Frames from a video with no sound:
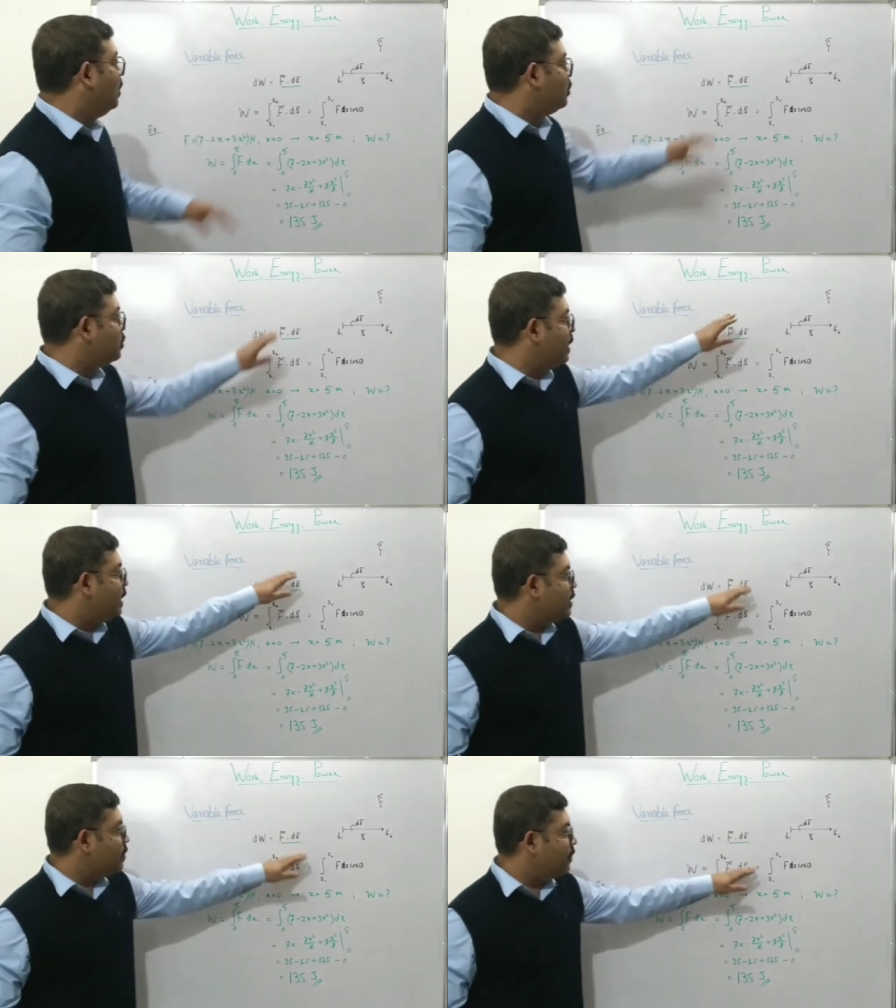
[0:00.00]
So in
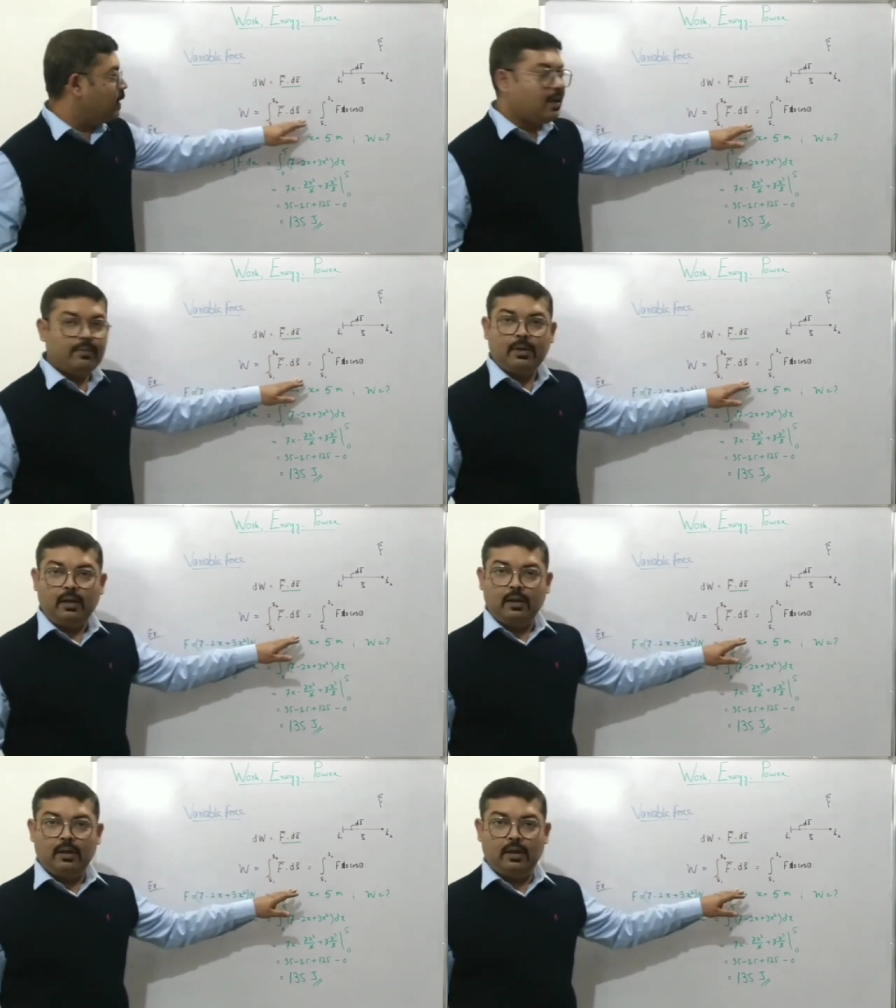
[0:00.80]
case of
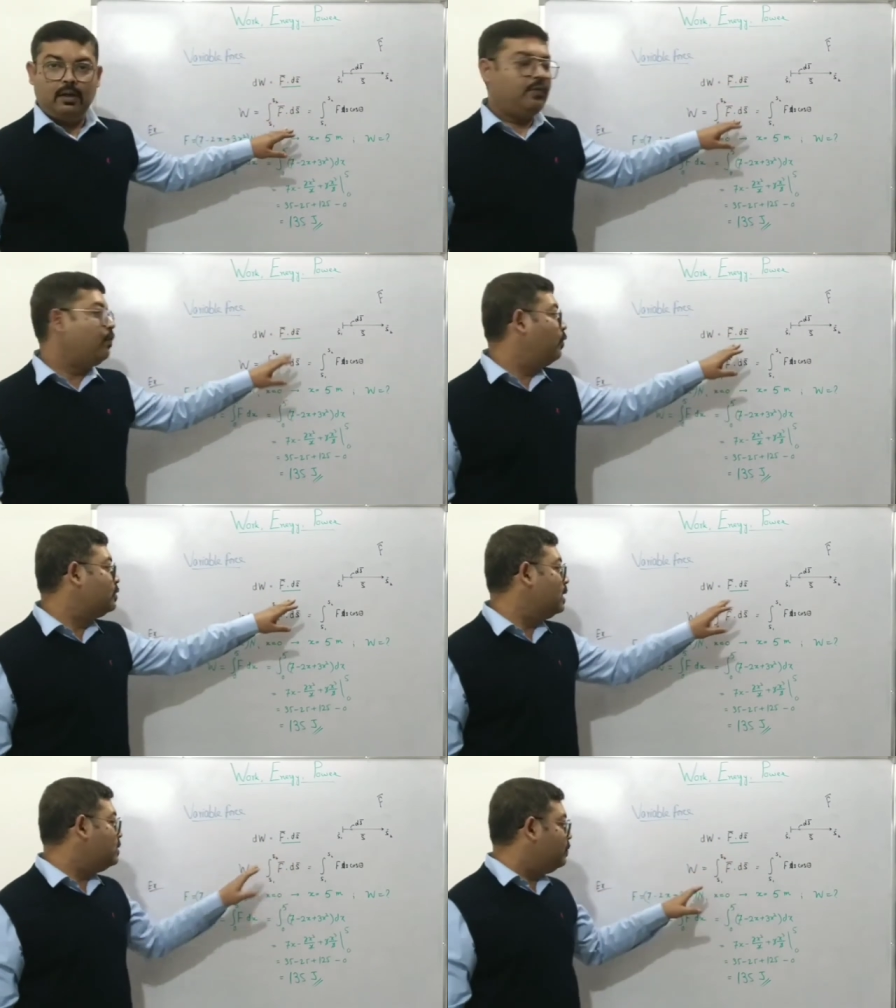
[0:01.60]
variable
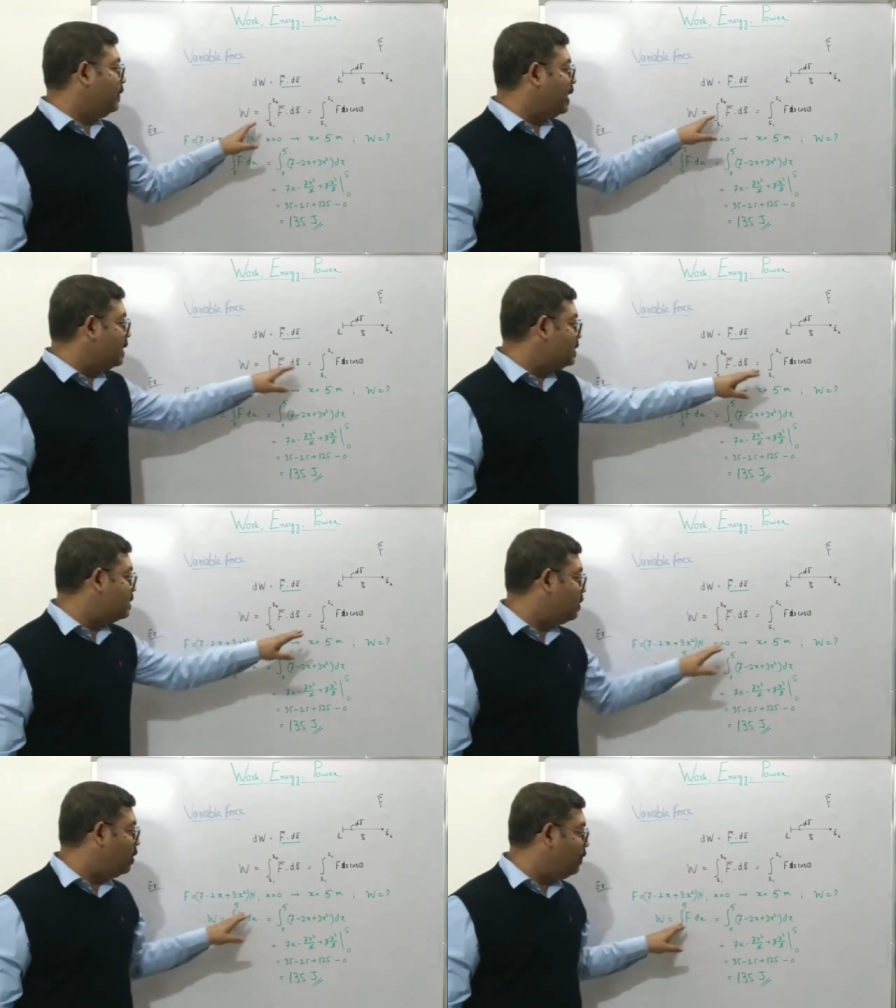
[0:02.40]
forces, we can
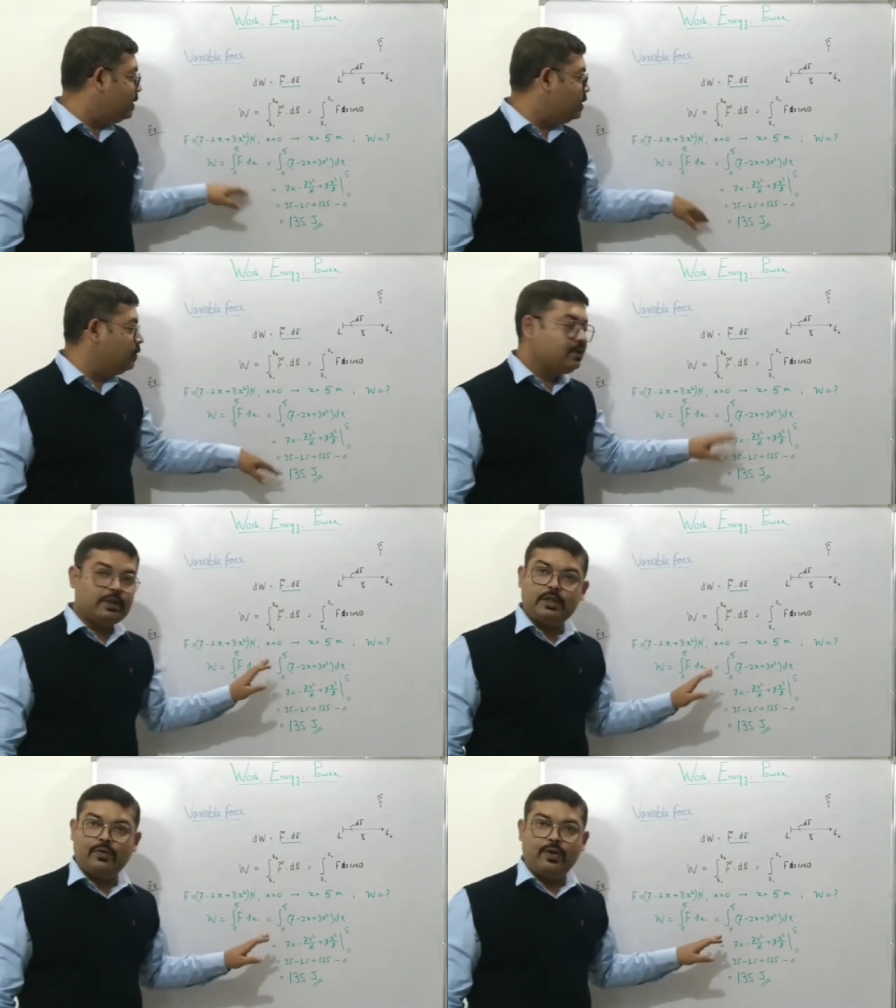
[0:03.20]
always use
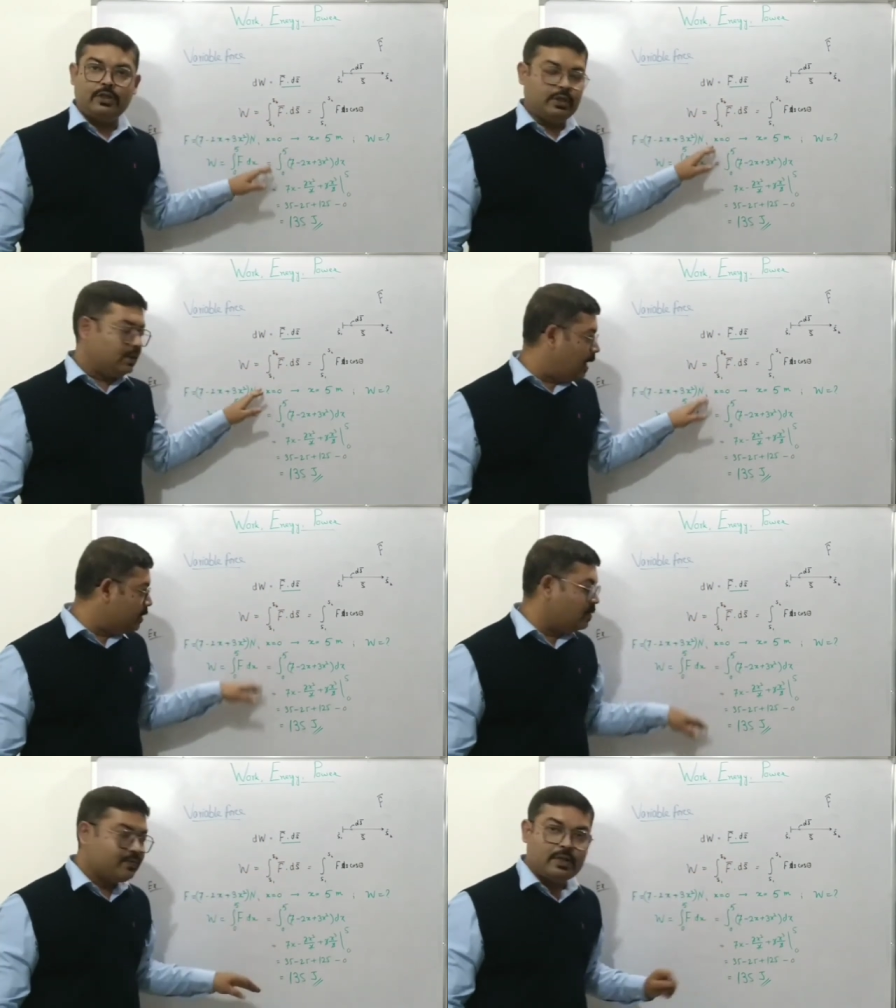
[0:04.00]
this equation as
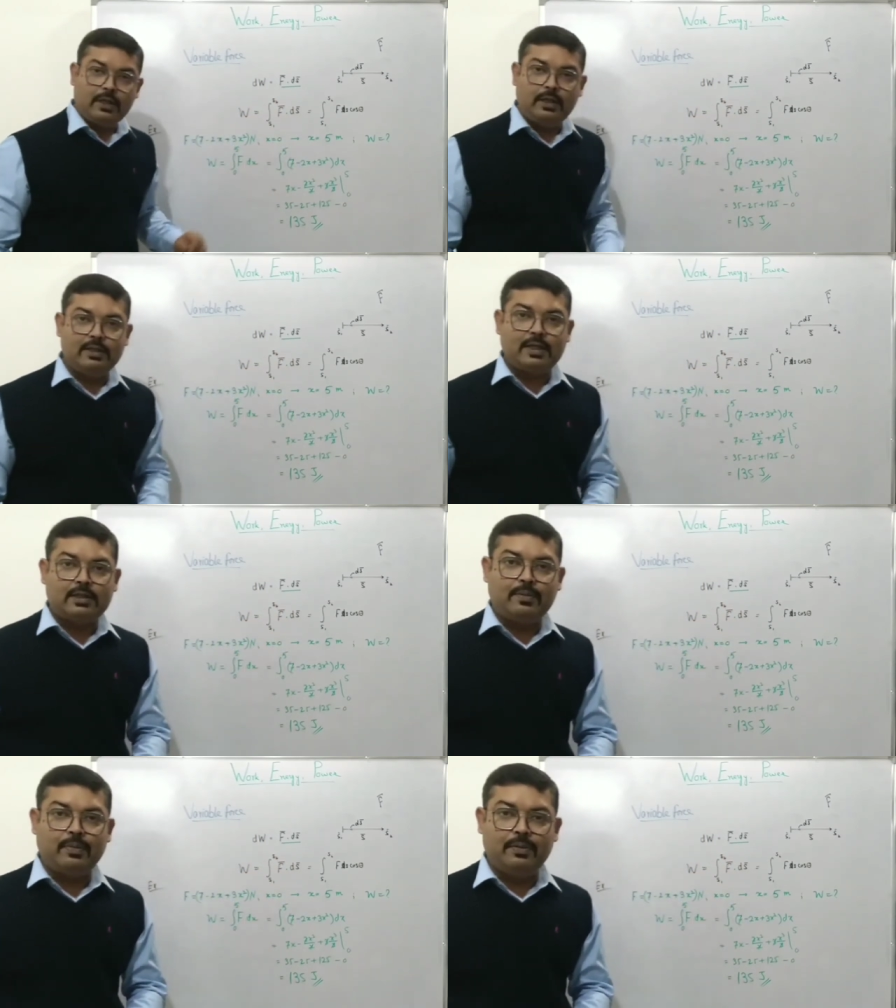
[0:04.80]
we have seen in this
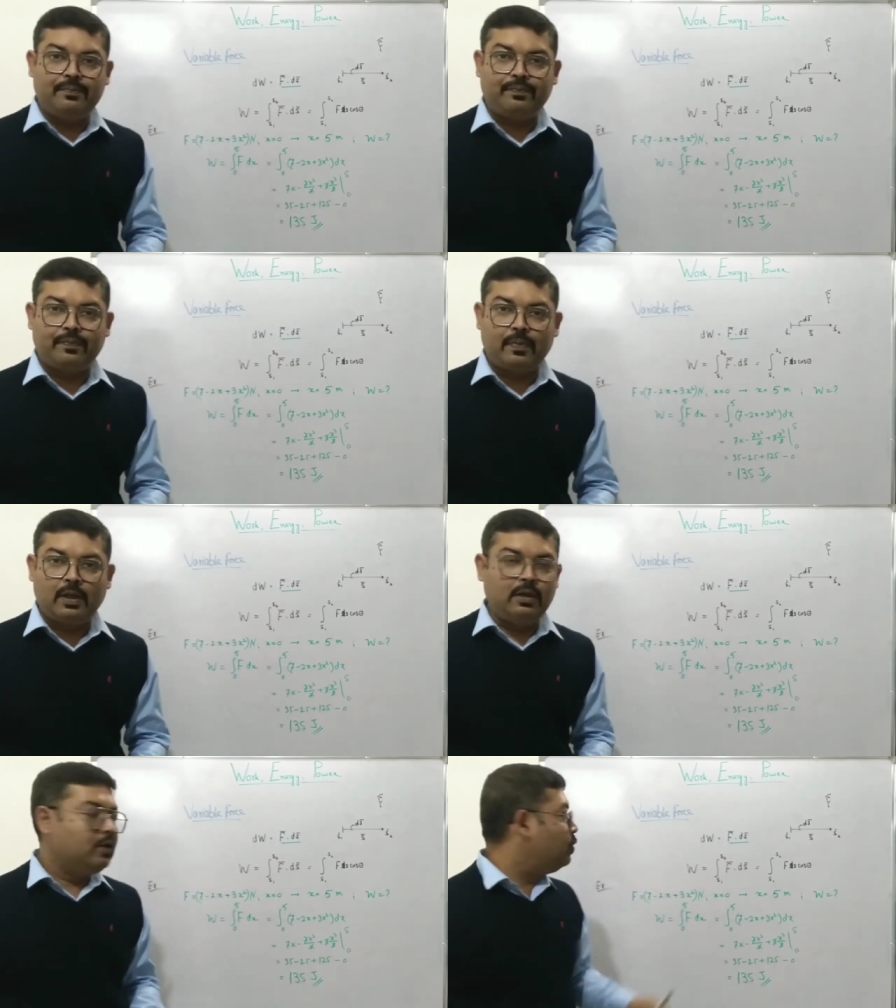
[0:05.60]
example
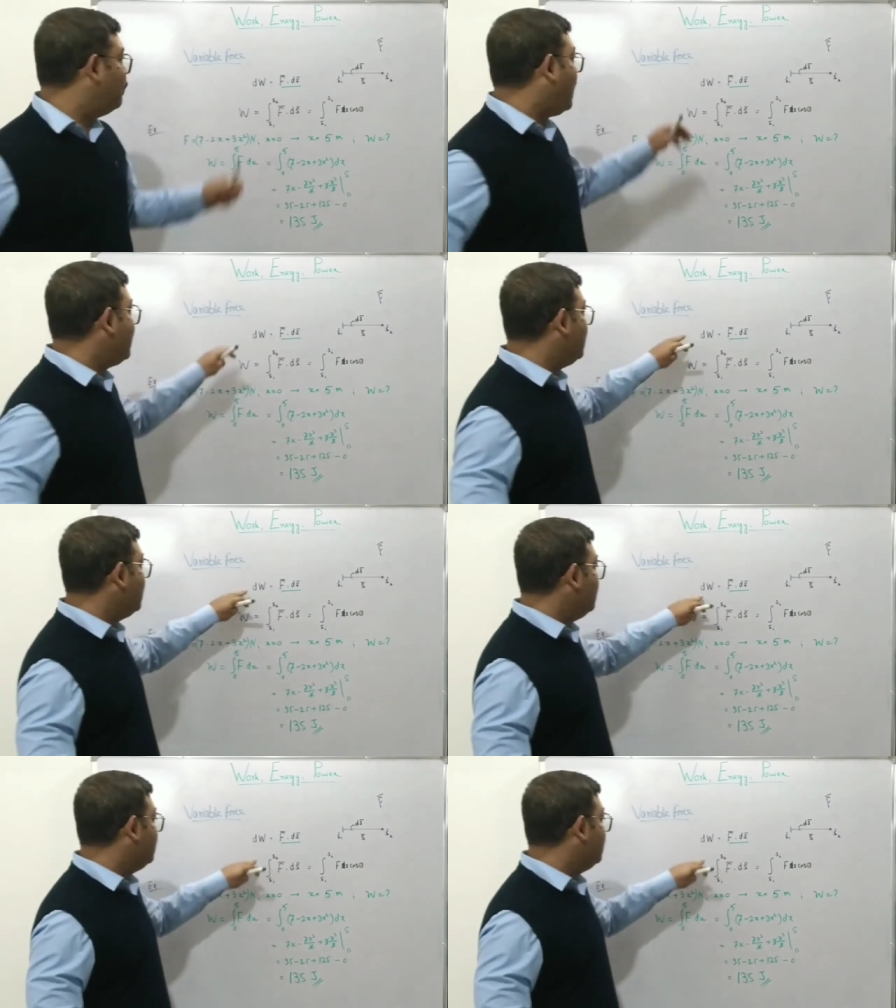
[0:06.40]
to find the